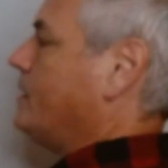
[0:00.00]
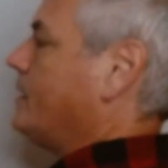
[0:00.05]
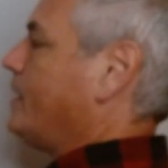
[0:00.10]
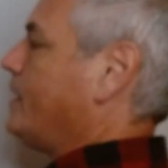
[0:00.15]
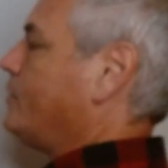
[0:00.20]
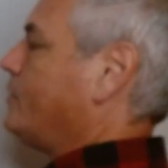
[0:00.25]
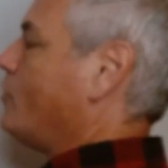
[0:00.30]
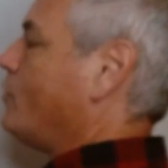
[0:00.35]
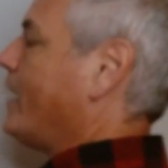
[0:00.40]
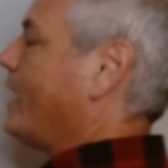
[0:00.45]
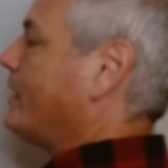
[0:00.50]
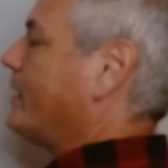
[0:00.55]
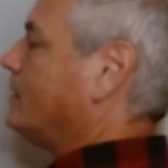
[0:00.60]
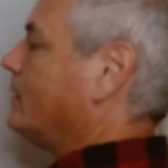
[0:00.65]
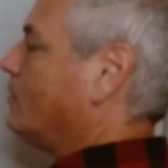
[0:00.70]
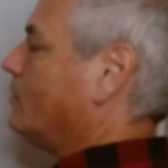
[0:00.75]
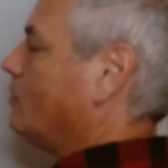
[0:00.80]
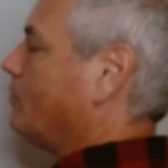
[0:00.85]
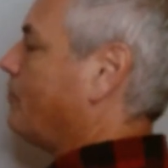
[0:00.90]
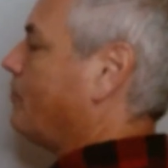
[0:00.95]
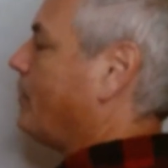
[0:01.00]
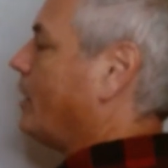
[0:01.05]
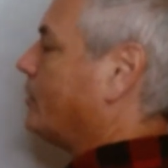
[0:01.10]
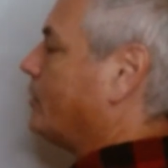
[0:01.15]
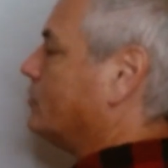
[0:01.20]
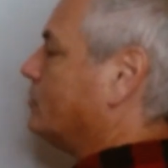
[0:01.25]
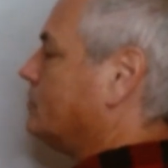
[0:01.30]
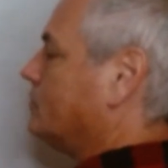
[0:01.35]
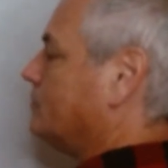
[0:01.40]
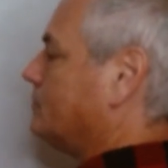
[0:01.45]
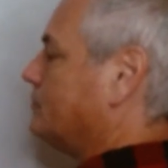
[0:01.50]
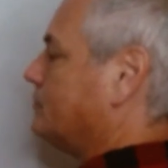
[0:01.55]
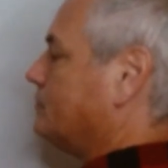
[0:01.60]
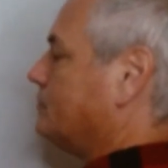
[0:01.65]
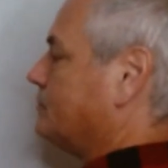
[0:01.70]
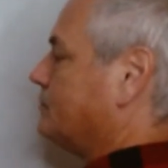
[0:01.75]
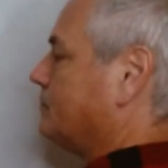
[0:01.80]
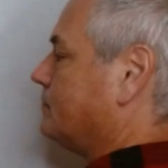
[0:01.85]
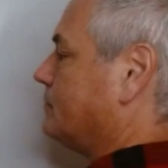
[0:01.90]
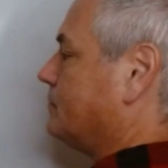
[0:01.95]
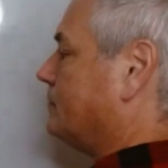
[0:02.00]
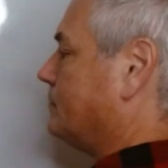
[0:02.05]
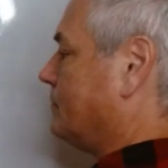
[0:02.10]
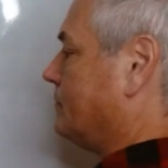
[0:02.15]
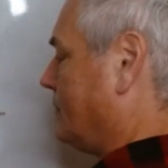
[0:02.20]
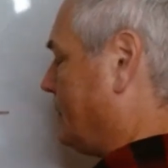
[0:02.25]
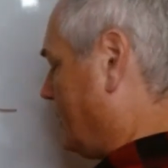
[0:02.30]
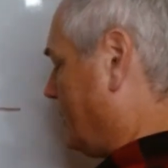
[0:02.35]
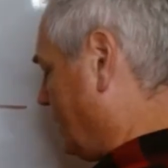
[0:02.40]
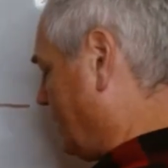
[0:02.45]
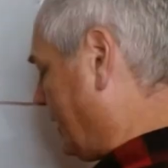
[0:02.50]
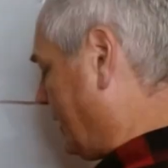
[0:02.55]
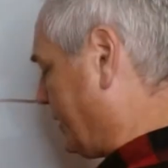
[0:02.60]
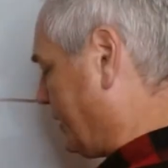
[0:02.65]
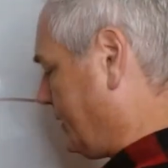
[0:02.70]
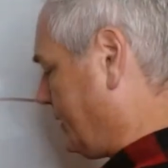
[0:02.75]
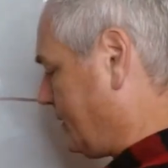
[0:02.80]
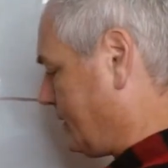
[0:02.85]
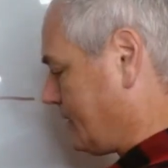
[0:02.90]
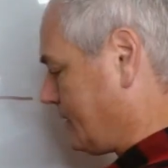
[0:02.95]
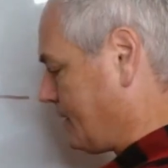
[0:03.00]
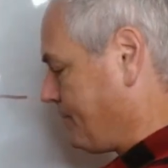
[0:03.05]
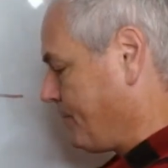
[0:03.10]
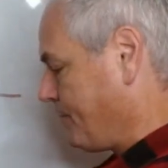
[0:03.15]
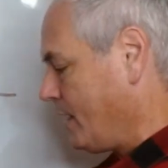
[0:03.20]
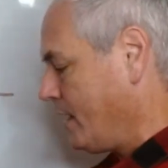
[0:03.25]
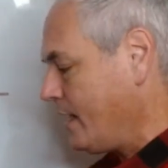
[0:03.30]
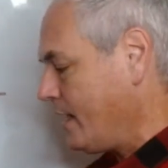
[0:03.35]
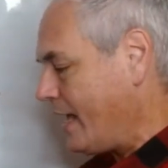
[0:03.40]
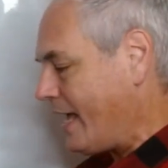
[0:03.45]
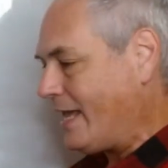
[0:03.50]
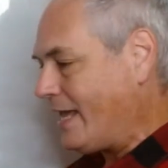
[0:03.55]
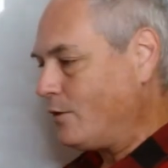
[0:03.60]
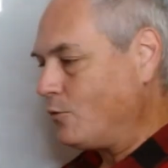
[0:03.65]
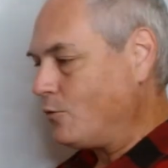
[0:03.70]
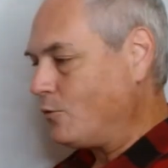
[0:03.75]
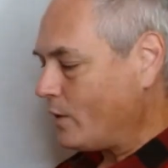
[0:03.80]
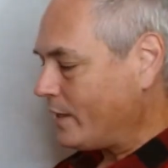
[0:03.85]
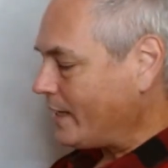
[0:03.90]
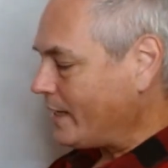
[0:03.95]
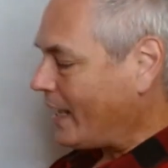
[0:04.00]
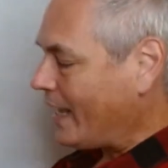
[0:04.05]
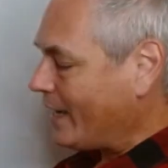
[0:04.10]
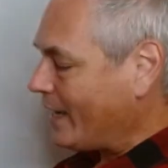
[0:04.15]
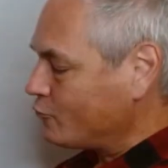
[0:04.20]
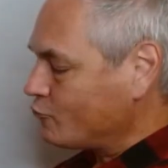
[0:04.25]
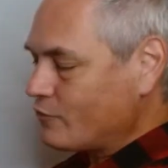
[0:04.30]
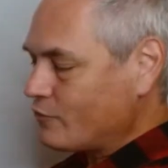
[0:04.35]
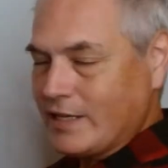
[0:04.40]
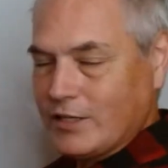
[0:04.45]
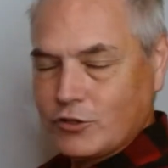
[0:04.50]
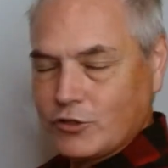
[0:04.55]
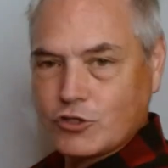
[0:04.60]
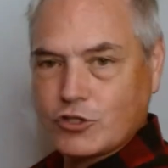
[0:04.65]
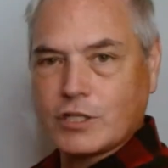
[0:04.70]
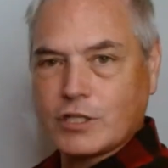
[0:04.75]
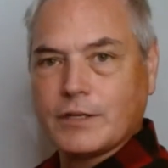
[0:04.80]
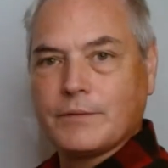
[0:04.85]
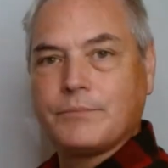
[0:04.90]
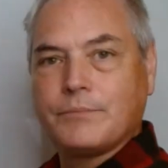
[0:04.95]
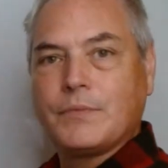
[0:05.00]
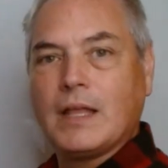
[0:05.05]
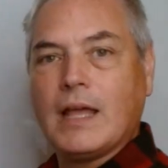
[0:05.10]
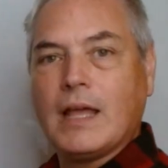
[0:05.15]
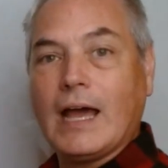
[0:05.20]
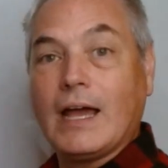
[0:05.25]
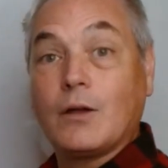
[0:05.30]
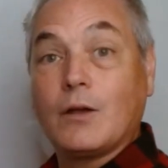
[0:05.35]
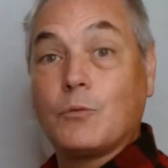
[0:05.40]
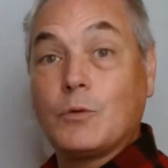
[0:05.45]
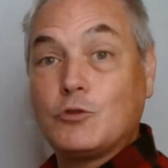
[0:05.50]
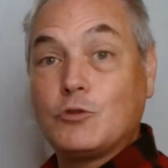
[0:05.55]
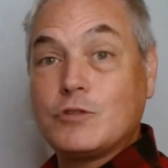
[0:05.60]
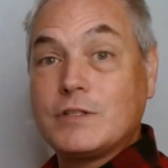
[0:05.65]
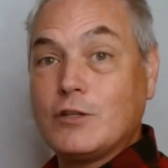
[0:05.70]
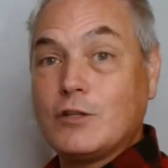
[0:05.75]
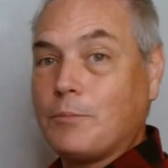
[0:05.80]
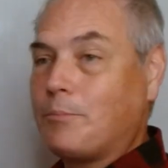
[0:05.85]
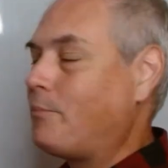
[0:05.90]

and you had the little puddle like this. And when I went to see the